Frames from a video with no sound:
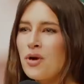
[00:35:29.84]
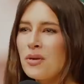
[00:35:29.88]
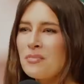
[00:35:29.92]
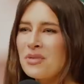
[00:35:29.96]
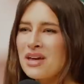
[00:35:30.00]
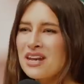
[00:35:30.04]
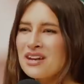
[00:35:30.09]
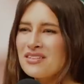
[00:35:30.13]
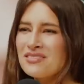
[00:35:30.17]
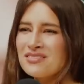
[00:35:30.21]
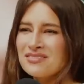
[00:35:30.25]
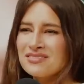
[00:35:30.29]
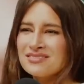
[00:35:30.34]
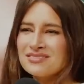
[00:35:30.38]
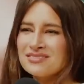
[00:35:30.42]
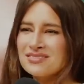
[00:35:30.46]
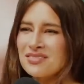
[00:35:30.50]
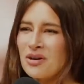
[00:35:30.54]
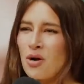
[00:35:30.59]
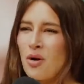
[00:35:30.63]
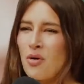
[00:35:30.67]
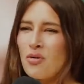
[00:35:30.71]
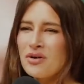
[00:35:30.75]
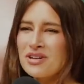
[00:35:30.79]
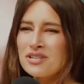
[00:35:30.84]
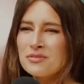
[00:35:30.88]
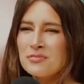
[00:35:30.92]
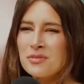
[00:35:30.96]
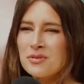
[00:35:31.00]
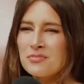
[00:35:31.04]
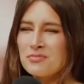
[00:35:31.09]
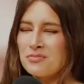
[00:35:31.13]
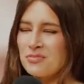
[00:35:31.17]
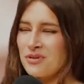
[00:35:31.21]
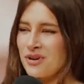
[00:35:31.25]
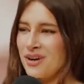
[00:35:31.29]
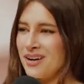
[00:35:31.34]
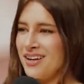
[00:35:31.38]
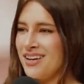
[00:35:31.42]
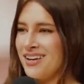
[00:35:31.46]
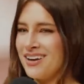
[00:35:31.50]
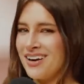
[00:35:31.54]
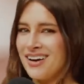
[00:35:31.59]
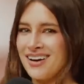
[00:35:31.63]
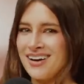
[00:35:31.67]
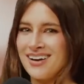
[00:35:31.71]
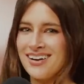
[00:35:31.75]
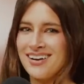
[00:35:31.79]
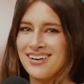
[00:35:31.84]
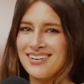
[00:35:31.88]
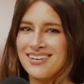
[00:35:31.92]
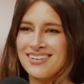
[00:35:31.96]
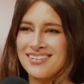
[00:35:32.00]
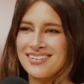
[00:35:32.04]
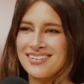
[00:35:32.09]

it's not fair always been prettier,